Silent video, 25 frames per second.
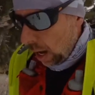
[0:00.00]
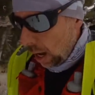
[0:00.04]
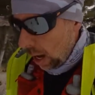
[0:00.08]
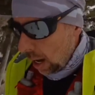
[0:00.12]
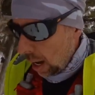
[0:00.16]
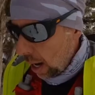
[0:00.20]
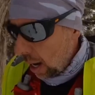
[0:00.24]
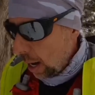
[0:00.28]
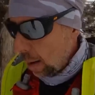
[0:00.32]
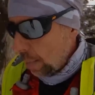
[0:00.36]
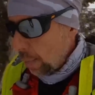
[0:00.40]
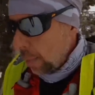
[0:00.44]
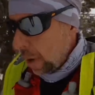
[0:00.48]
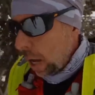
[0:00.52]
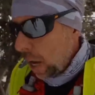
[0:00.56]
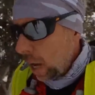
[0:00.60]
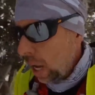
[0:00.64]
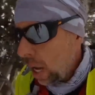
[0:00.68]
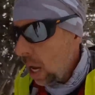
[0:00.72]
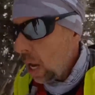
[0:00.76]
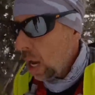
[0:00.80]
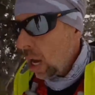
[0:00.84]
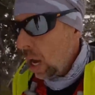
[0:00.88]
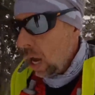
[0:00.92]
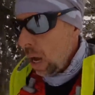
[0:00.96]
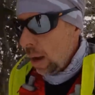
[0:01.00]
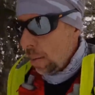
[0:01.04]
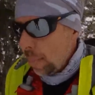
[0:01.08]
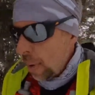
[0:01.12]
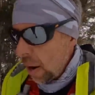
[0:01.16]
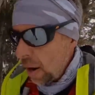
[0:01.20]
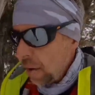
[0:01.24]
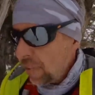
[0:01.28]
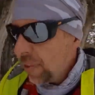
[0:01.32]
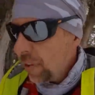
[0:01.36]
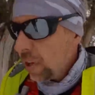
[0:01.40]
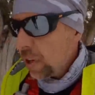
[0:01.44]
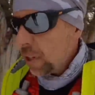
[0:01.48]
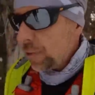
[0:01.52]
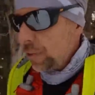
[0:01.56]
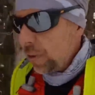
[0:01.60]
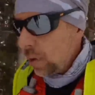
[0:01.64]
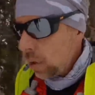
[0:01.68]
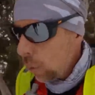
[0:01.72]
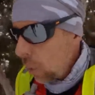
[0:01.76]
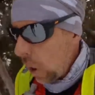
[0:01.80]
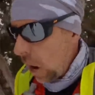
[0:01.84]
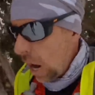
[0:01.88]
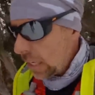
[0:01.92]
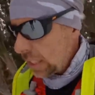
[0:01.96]
my first
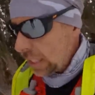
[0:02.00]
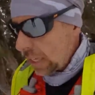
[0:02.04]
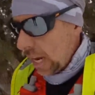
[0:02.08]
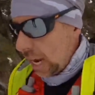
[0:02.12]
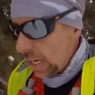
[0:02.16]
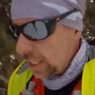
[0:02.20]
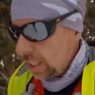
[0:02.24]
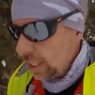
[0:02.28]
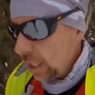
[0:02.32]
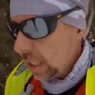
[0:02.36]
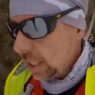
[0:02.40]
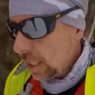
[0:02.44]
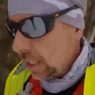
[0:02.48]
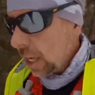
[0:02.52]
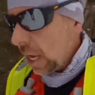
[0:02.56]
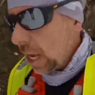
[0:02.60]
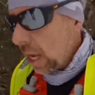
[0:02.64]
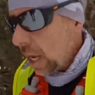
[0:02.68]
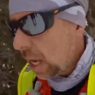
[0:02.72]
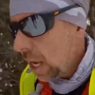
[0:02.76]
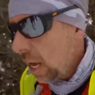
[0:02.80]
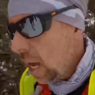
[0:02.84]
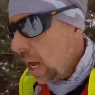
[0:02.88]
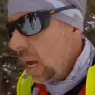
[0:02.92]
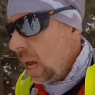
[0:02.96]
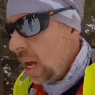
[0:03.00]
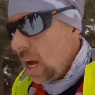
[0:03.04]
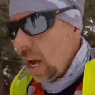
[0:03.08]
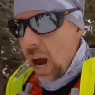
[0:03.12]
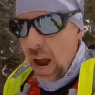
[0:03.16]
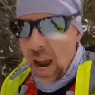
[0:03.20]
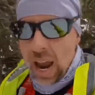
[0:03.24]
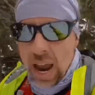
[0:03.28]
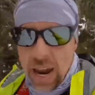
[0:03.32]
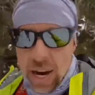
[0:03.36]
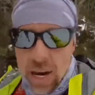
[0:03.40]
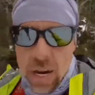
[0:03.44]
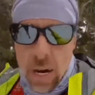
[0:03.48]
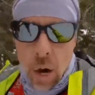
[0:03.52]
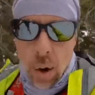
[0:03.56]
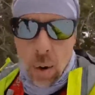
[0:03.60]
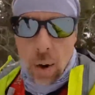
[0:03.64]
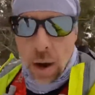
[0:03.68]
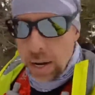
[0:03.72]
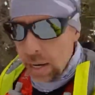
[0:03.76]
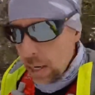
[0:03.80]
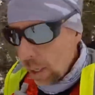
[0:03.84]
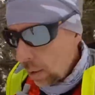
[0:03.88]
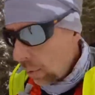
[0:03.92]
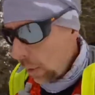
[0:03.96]
few Wasatches, I had
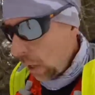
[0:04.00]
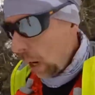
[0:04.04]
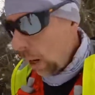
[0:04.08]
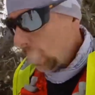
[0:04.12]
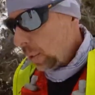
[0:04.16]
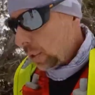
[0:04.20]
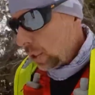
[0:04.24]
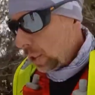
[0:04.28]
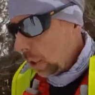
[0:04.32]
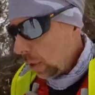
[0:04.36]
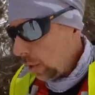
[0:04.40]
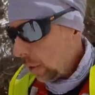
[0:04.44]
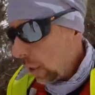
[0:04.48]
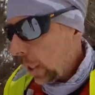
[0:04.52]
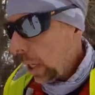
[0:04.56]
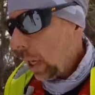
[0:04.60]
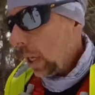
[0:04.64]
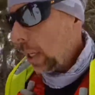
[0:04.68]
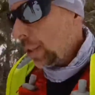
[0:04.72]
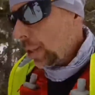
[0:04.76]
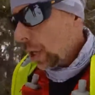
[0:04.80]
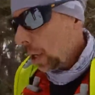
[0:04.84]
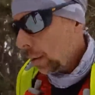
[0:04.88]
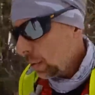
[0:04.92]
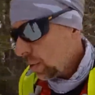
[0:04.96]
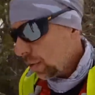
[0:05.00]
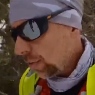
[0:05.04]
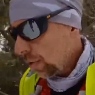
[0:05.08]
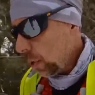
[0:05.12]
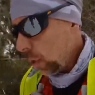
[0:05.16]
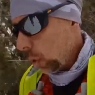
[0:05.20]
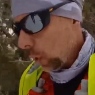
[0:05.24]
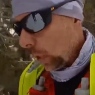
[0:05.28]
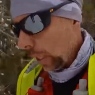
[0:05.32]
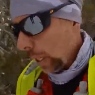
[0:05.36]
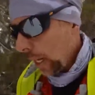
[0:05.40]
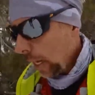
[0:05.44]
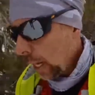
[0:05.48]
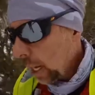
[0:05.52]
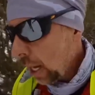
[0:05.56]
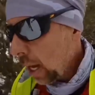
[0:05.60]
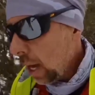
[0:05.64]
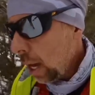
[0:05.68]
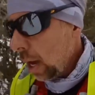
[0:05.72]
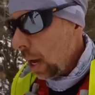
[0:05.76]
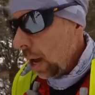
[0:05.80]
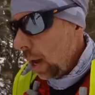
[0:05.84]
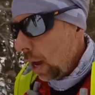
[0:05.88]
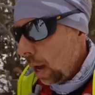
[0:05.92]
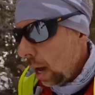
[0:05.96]
no idea what I was doing in terms of fueling.
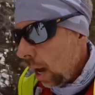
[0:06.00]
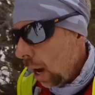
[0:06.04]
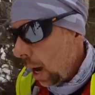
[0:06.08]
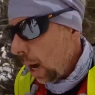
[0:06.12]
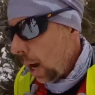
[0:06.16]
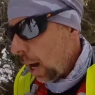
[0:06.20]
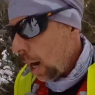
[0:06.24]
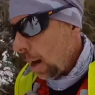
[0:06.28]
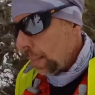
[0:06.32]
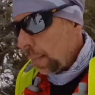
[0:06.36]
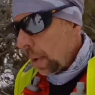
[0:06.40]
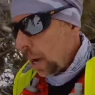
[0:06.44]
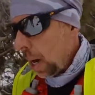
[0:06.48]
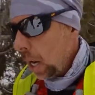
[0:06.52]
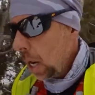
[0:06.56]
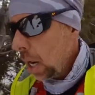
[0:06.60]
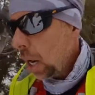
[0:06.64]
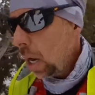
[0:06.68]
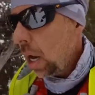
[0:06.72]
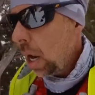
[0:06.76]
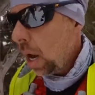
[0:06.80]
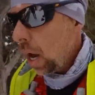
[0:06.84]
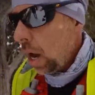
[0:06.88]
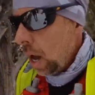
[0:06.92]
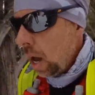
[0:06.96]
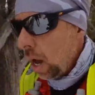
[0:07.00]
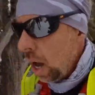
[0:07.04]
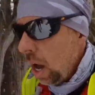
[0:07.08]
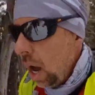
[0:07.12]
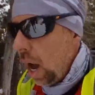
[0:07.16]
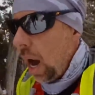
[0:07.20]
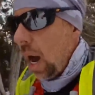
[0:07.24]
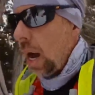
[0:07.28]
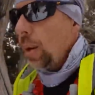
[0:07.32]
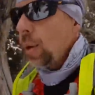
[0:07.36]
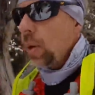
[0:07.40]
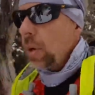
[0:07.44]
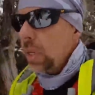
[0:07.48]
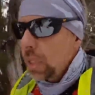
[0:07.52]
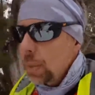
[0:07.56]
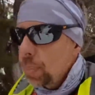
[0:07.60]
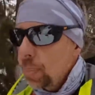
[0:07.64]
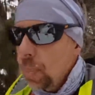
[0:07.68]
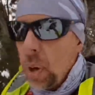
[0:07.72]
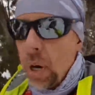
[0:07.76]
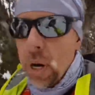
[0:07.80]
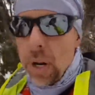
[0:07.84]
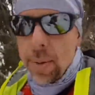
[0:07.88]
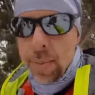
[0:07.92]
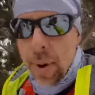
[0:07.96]
I was
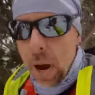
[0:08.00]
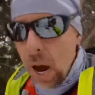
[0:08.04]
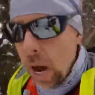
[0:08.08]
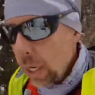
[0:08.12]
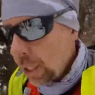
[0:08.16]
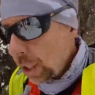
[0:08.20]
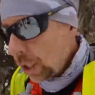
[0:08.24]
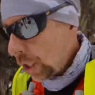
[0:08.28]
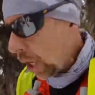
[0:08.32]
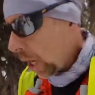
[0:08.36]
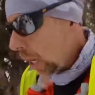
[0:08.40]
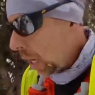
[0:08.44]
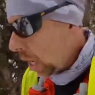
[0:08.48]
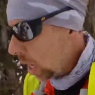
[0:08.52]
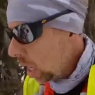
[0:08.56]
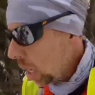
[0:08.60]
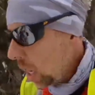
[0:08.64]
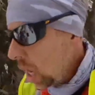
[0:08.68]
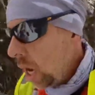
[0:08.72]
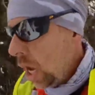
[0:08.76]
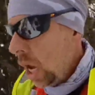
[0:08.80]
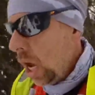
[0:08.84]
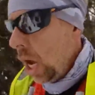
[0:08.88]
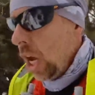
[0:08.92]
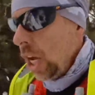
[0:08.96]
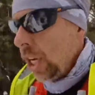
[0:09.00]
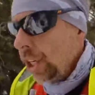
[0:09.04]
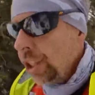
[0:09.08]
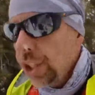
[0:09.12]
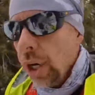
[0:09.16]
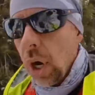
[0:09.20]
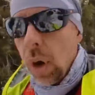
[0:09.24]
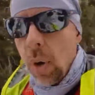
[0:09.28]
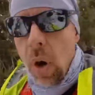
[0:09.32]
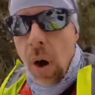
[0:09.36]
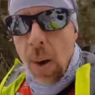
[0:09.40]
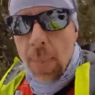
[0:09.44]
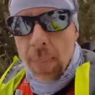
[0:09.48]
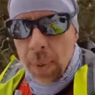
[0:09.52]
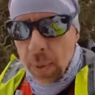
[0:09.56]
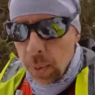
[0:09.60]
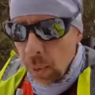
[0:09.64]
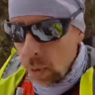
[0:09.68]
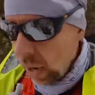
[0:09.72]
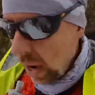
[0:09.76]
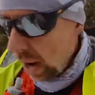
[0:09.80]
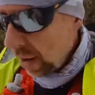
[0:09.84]
pretty much show up and